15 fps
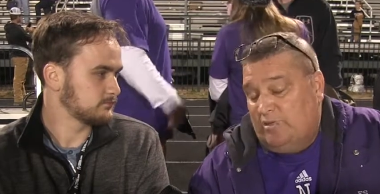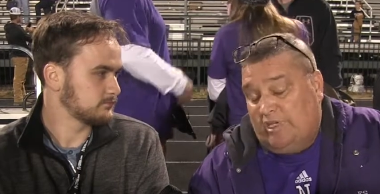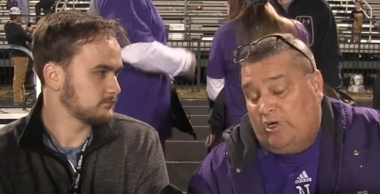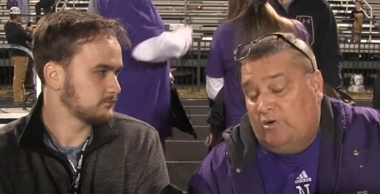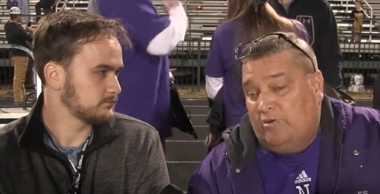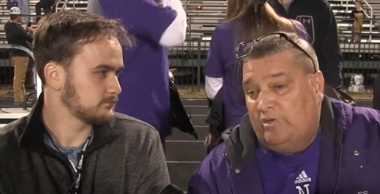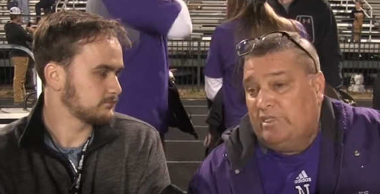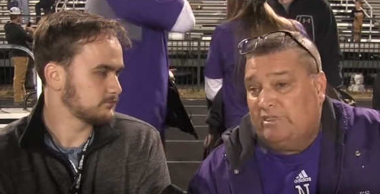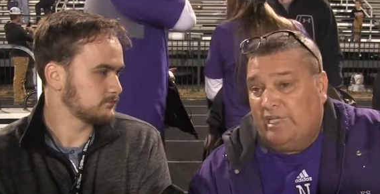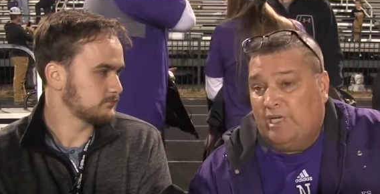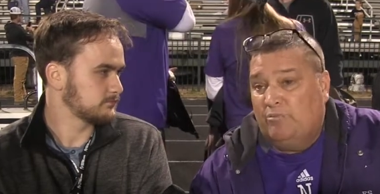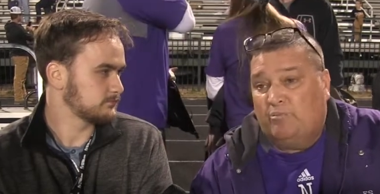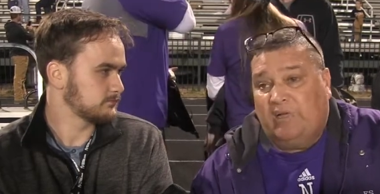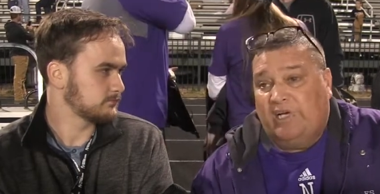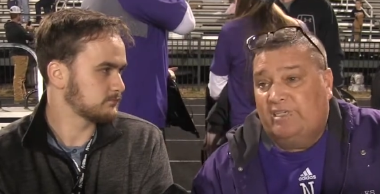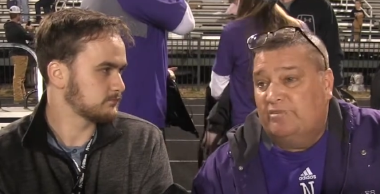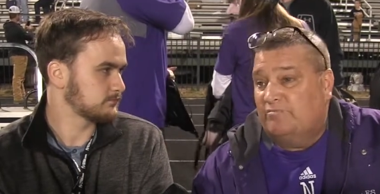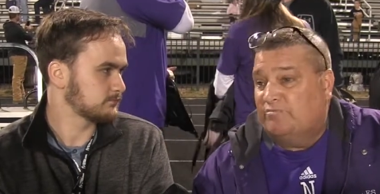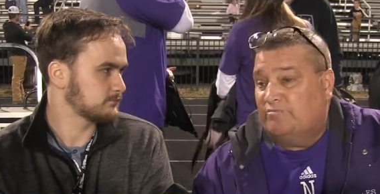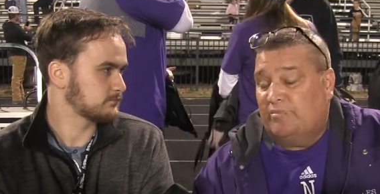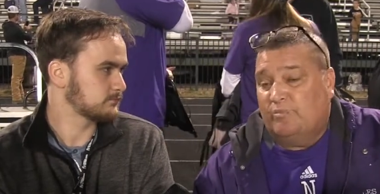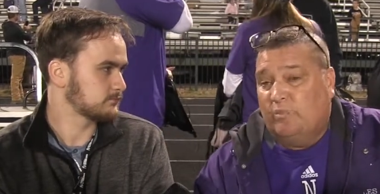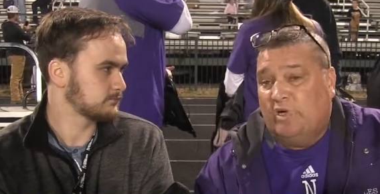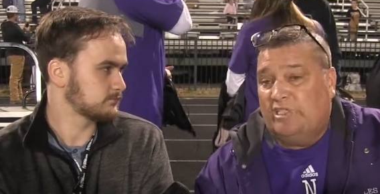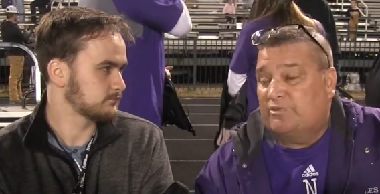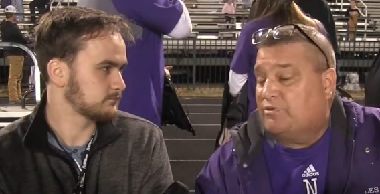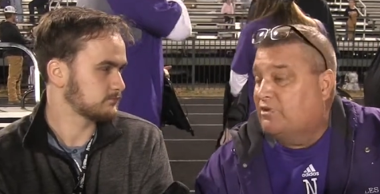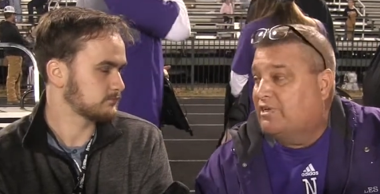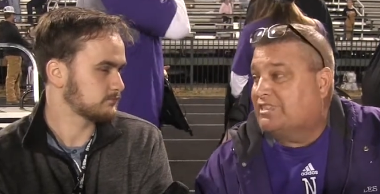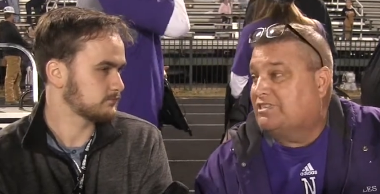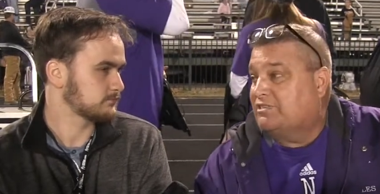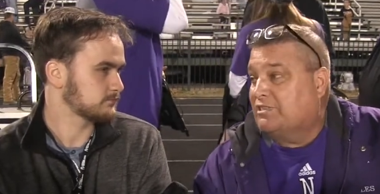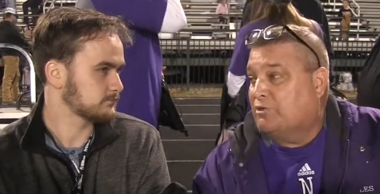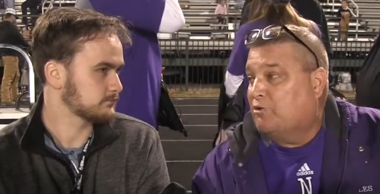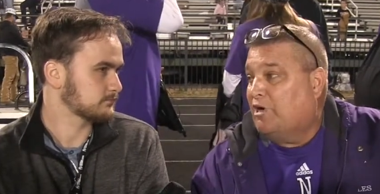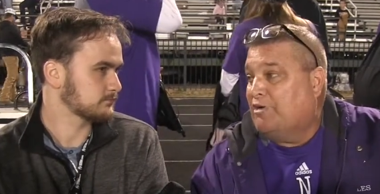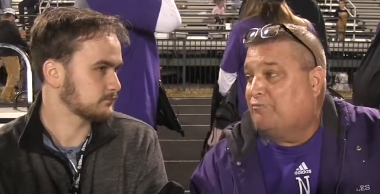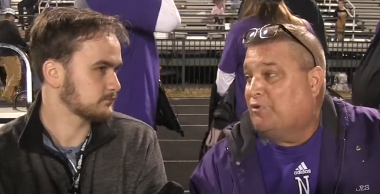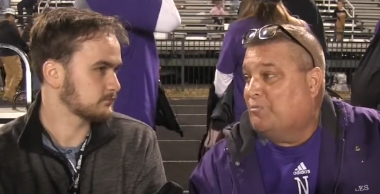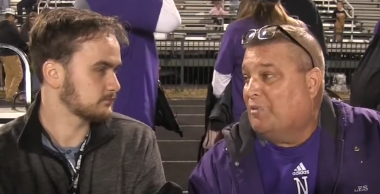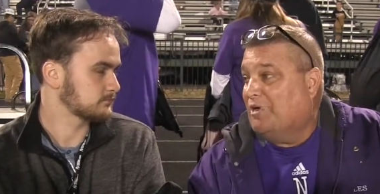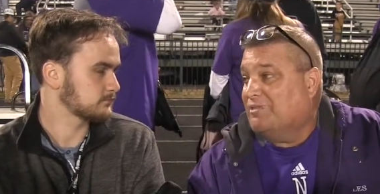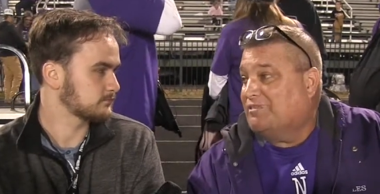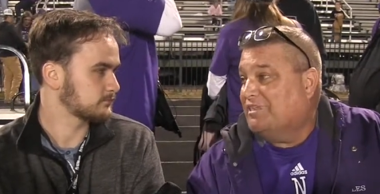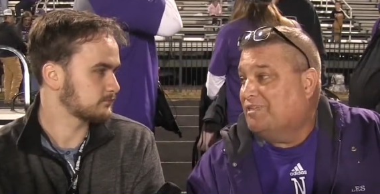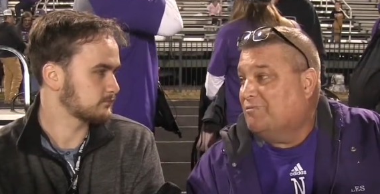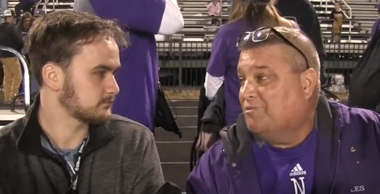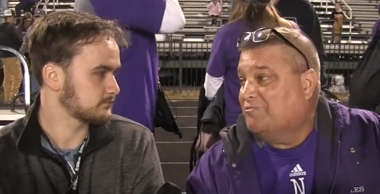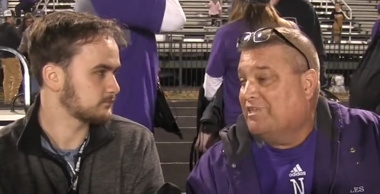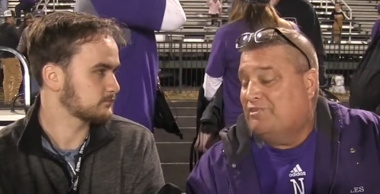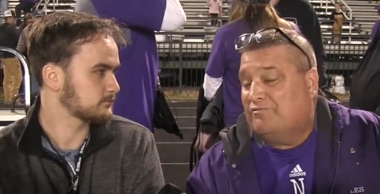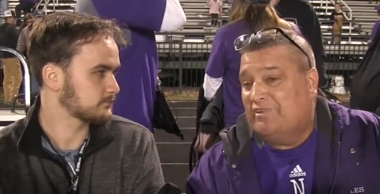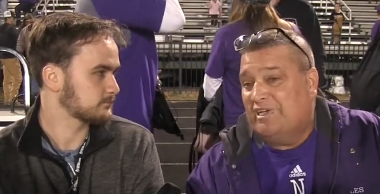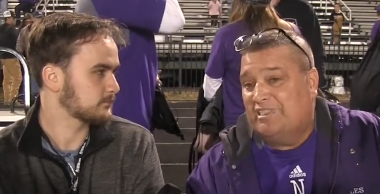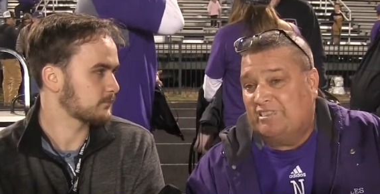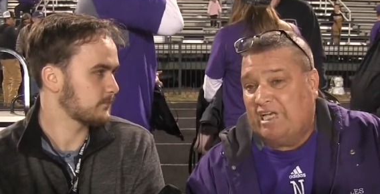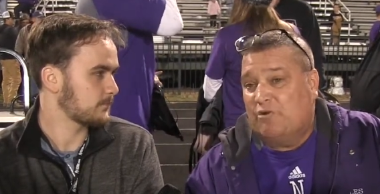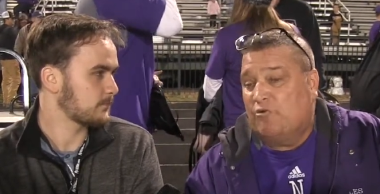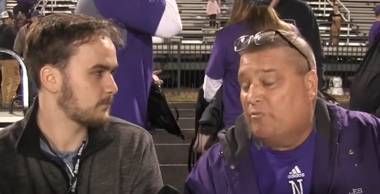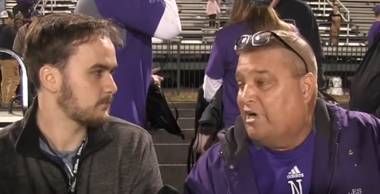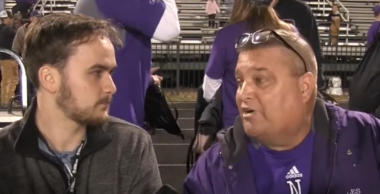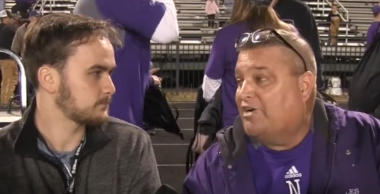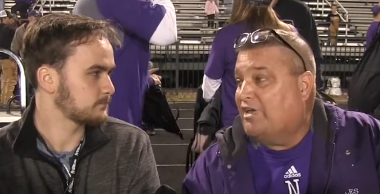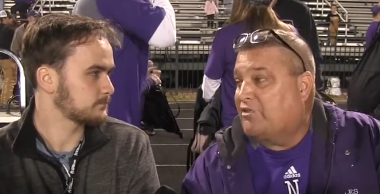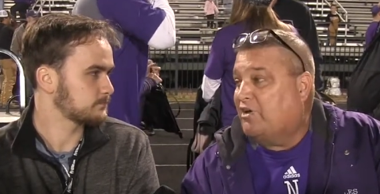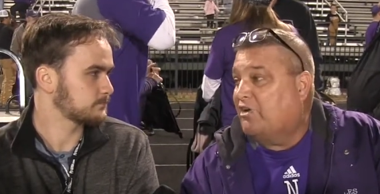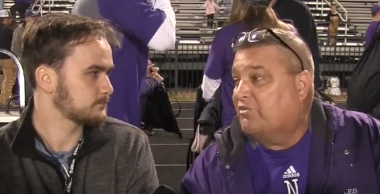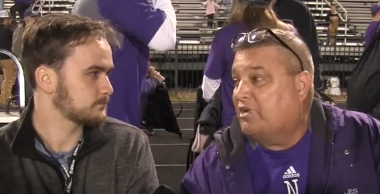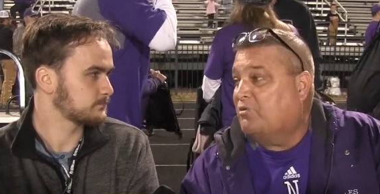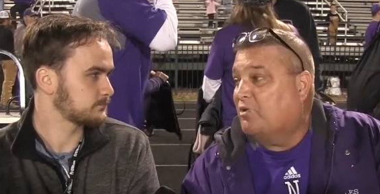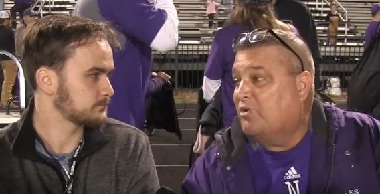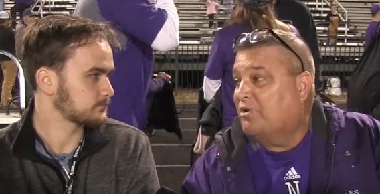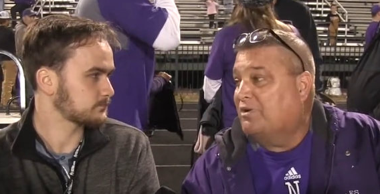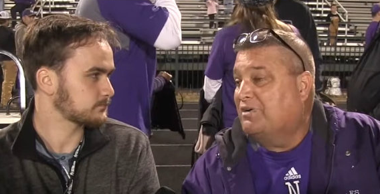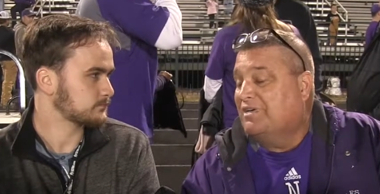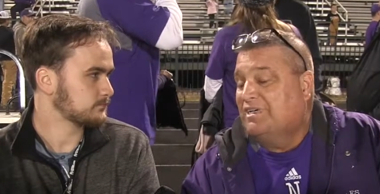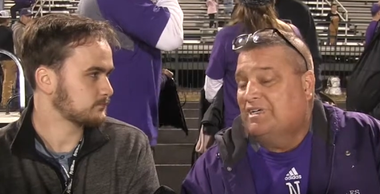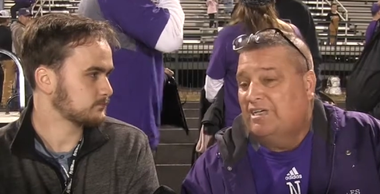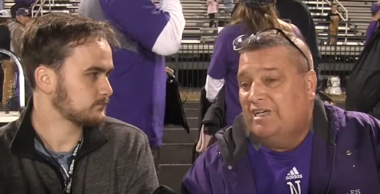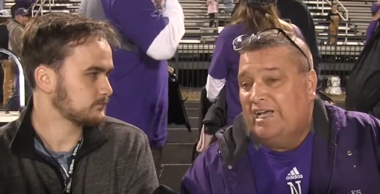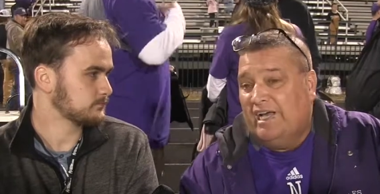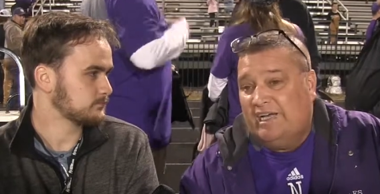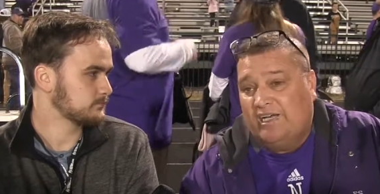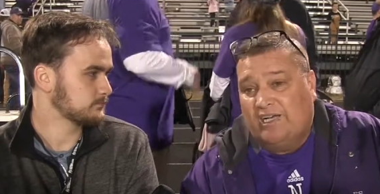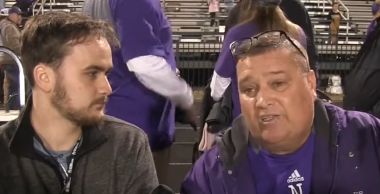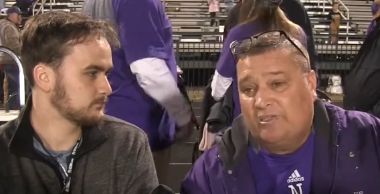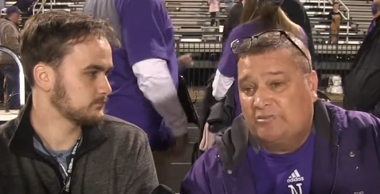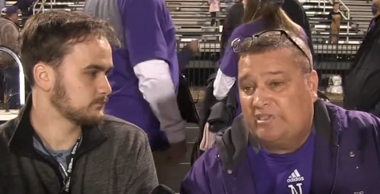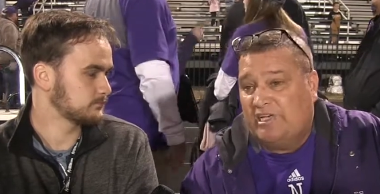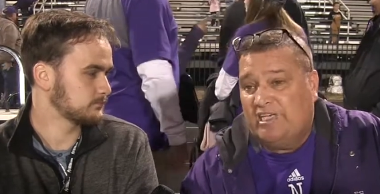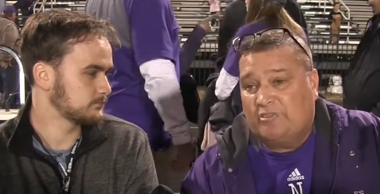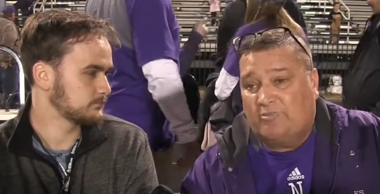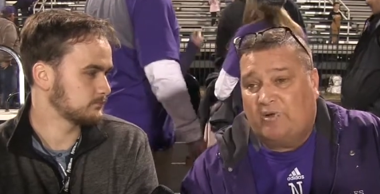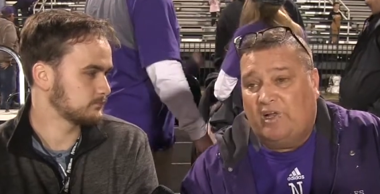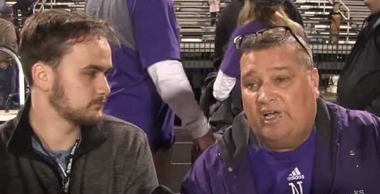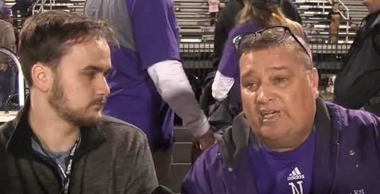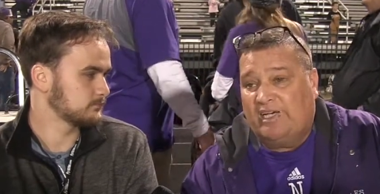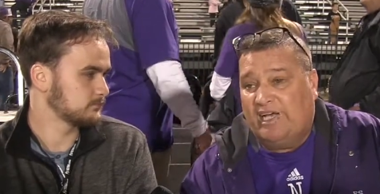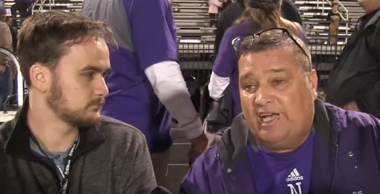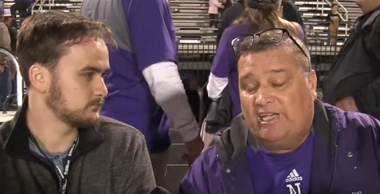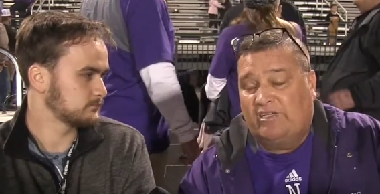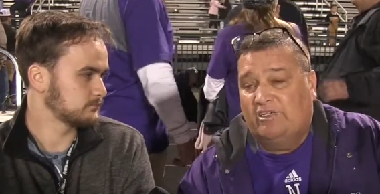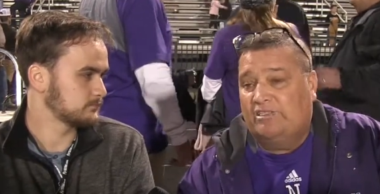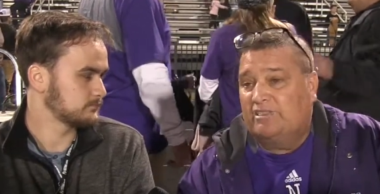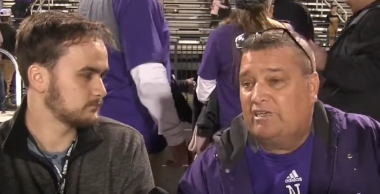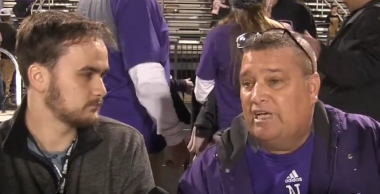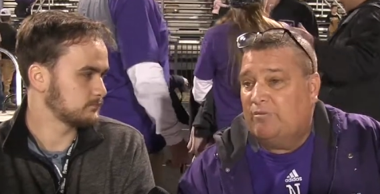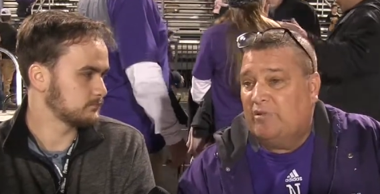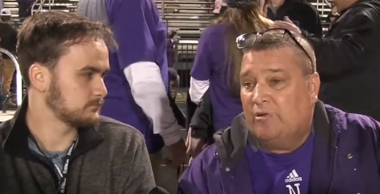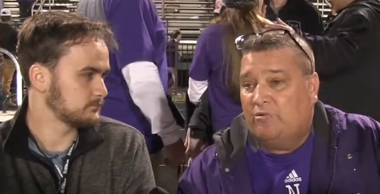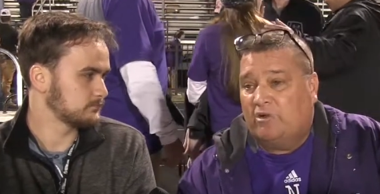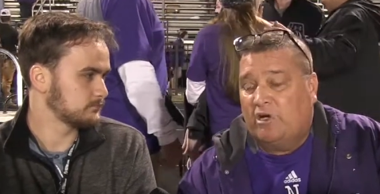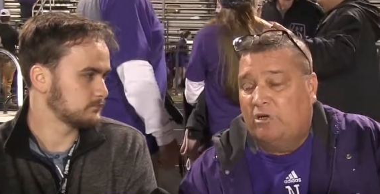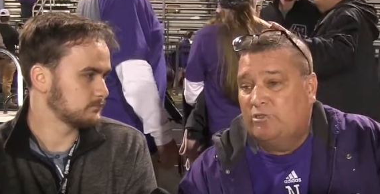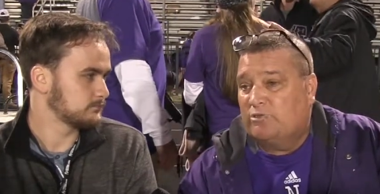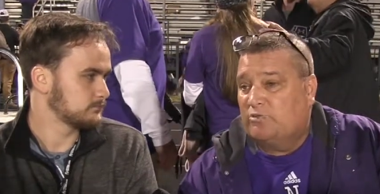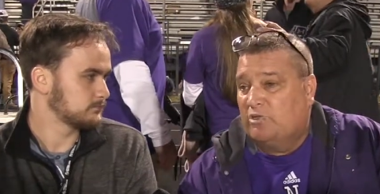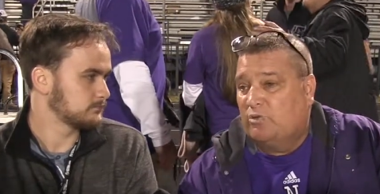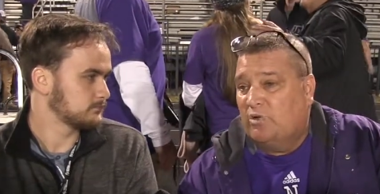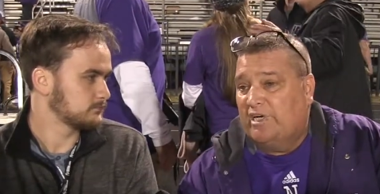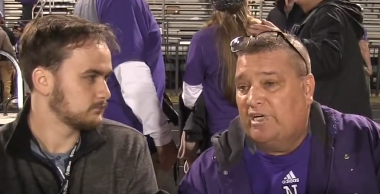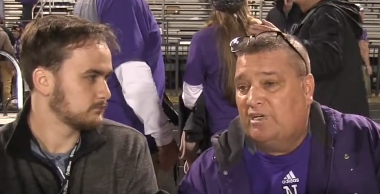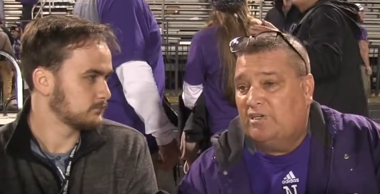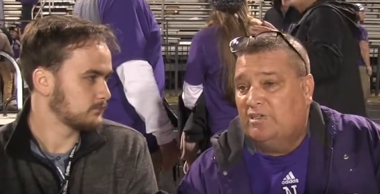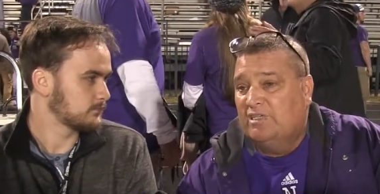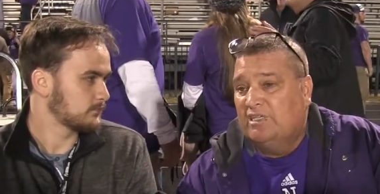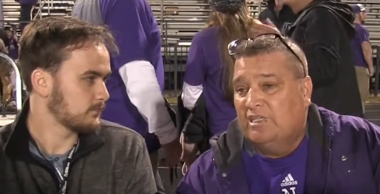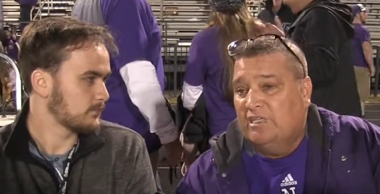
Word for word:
Speaker 1: you know, we, they played. West Rusk is a great football team on defense. They were better than I thought they were, and uh, those kids played. They had a good scheme. They were coached real well,